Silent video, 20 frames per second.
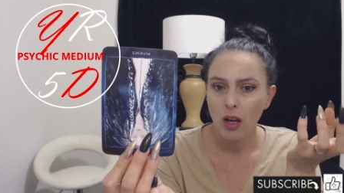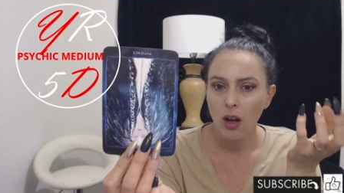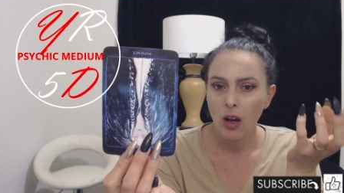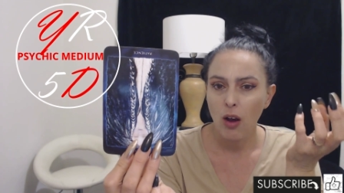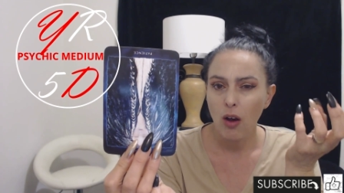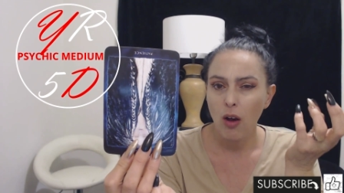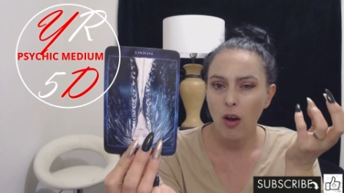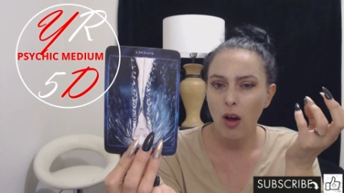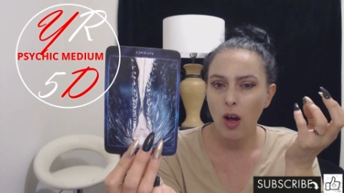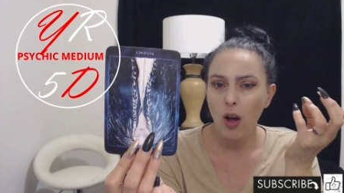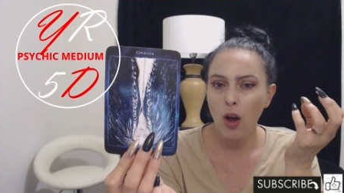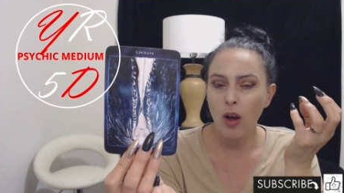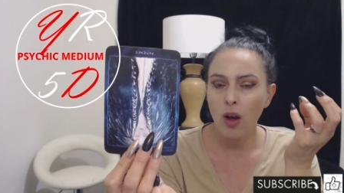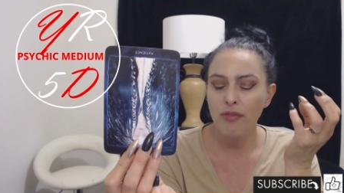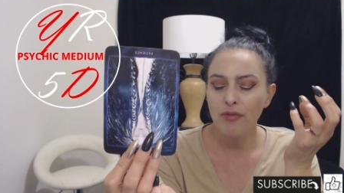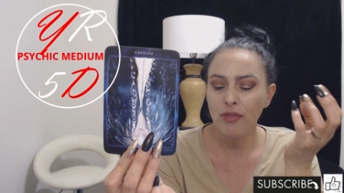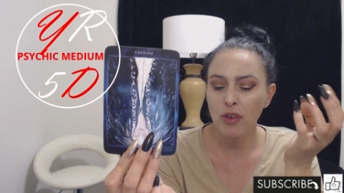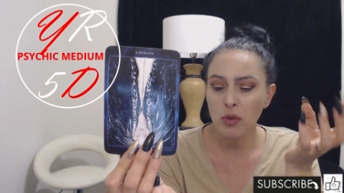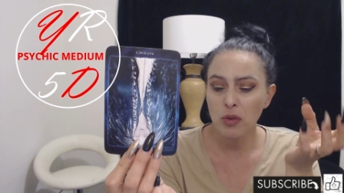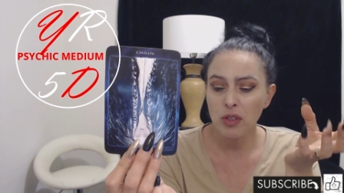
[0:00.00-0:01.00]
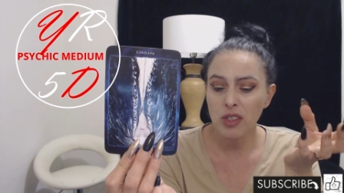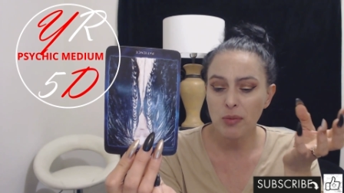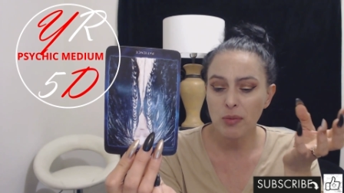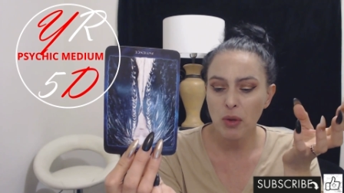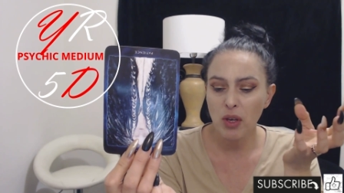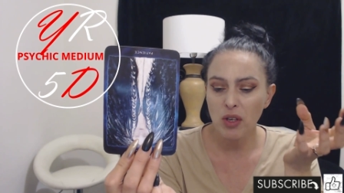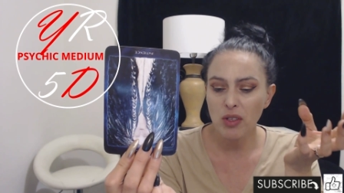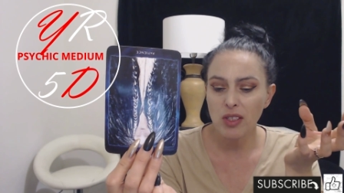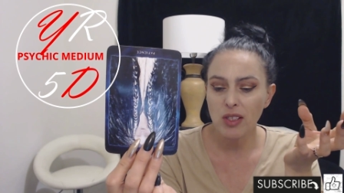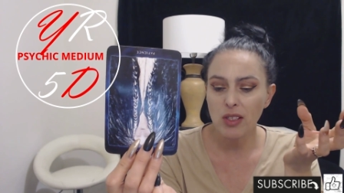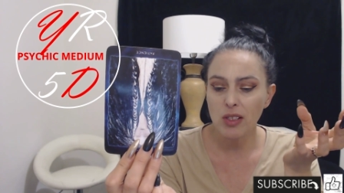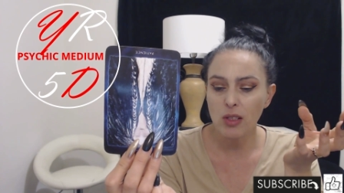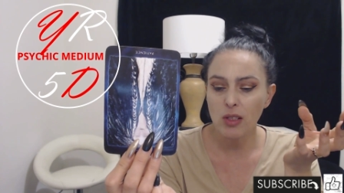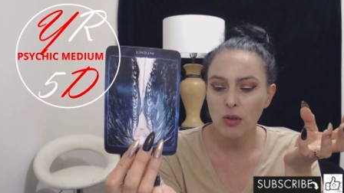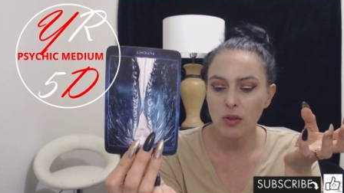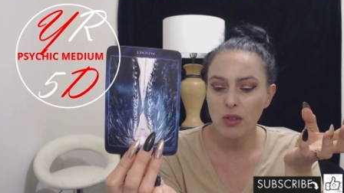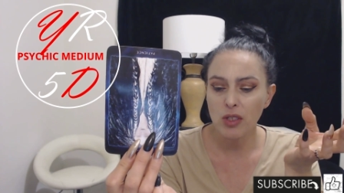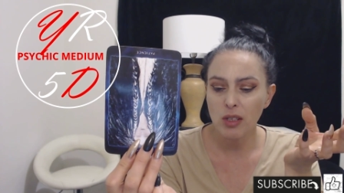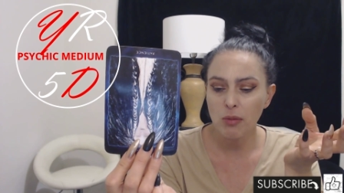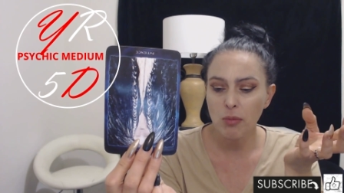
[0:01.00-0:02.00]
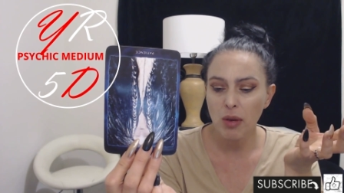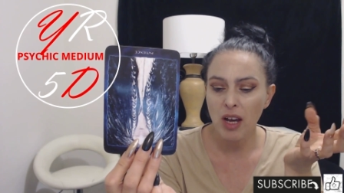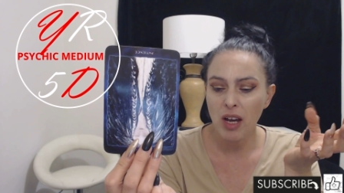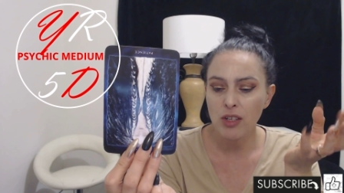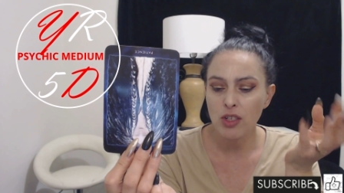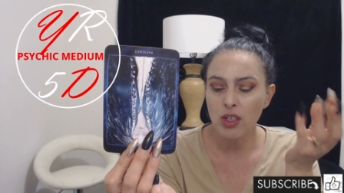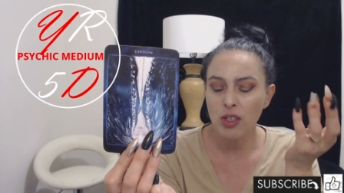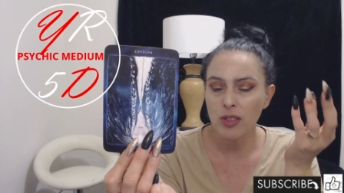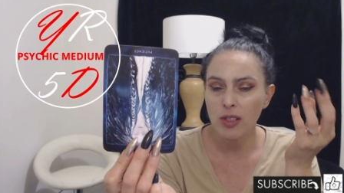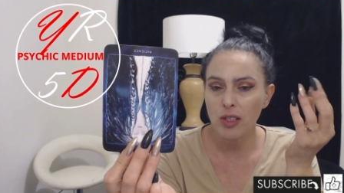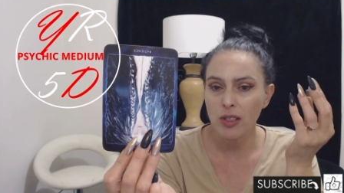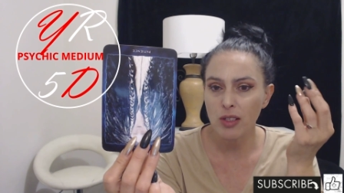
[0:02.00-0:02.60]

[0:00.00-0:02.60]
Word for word: I, I feel this person's losing patience.